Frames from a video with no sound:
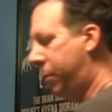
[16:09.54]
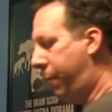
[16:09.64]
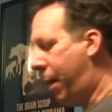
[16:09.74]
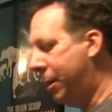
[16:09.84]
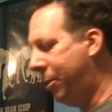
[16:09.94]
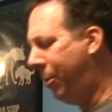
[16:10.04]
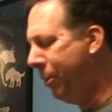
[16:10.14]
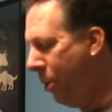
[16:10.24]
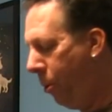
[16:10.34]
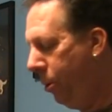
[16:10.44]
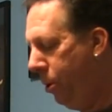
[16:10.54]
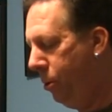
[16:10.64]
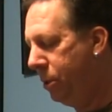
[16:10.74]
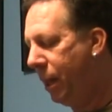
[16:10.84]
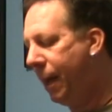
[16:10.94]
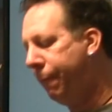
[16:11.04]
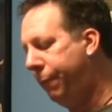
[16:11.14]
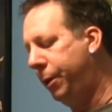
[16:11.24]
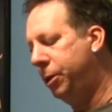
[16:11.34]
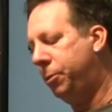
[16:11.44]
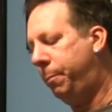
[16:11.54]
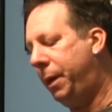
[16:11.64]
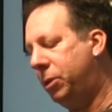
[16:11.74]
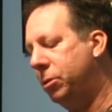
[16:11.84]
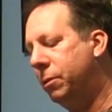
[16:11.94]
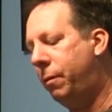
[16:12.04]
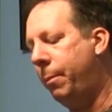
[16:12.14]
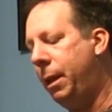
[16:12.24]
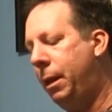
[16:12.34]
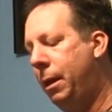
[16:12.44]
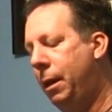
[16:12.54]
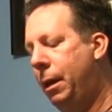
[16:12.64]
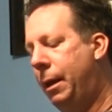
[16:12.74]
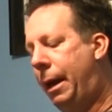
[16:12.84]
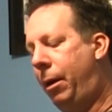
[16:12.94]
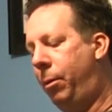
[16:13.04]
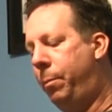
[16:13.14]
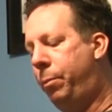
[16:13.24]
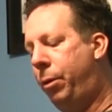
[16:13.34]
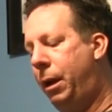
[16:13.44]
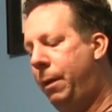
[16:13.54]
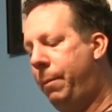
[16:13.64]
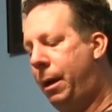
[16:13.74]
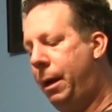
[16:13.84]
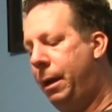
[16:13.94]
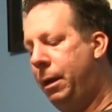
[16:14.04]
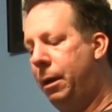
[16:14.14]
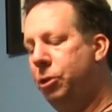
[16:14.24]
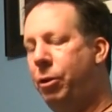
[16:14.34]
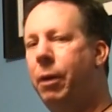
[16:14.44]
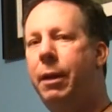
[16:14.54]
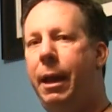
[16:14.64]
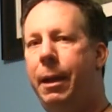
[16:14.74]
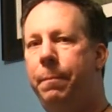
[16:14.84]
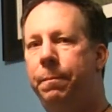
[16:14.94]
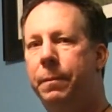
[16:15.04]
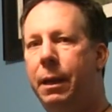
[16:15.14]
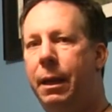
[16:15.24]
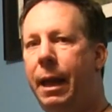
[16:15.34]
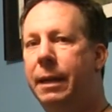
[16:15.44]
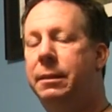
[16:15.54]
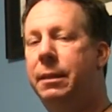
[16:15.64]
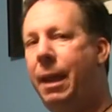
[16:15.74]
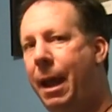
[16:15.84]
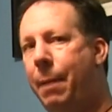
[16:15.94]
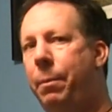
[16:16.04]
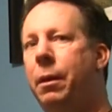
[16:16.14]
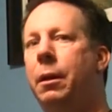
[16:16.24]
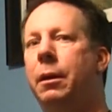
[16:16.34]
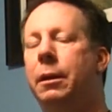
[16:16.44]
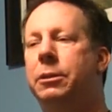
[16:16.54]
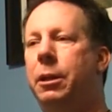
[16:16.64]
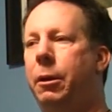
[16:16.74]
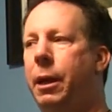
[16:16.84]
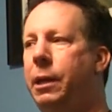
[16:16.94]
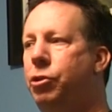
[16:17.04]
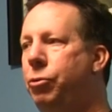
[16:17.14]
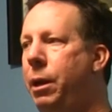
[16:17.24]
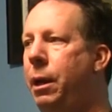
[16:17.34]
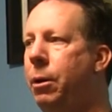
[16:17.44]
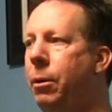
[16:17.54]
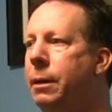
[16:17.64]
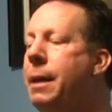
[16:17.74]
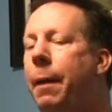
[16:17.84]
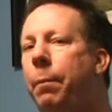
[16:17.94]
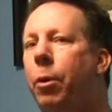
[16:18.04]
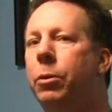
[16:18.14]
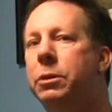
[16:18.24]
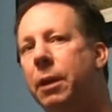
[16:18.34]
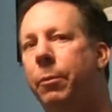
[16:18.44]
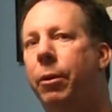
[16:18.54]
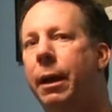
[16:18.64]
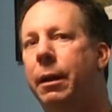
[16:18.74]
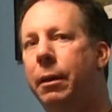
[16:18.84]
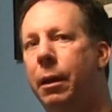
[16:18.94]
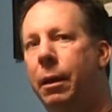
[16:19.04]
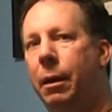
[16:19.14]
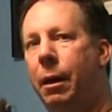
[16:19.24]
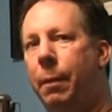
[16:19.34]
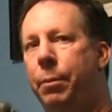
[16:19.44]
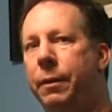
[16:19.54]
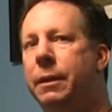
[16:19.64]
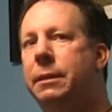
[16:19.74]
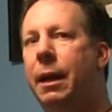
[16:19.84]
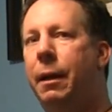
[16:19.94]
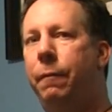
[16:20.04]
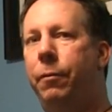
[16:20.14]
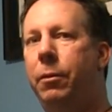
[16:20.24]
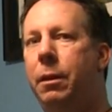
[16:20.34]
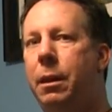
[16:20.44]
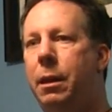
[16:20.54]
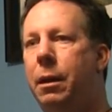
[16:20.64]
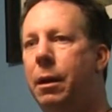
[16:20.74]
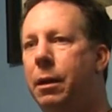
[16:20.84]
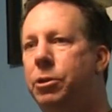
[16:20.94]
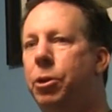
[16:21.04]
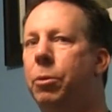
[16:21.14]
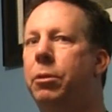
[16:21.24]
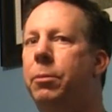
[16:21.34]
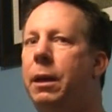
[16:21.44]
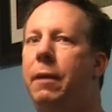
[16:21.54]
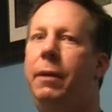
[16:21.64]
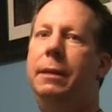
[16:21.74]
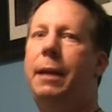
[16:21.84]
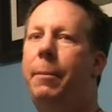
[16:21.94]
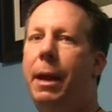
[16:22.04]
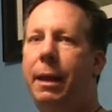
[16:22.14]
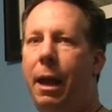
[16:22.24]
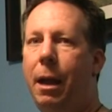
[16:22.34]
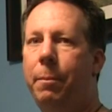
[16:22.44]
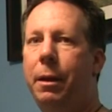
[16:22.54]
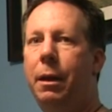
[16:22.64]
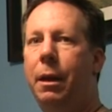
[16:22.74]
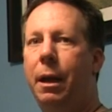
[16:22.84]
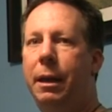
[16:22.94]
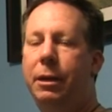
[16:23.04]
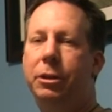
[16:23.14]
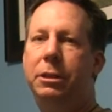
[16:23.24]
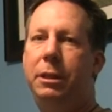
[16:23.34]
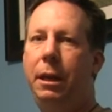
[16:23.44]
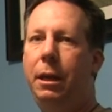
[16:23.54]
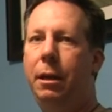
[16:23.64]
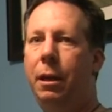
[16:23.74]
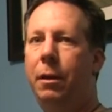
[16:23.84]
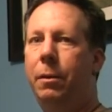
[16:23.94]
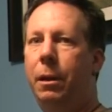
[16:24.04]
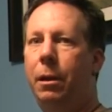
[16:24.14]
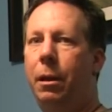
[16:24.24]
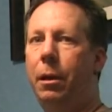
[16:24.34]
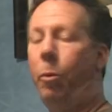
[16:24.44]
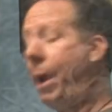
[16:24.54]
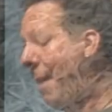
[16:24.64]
safaris, though I don't use a lot of footage or pictures from it, I'll bring my trail cam and ask the camp, is there a tree or a tent pole or somewhere I can put this on for the 2 or 3 evenings on that camp, and then just see what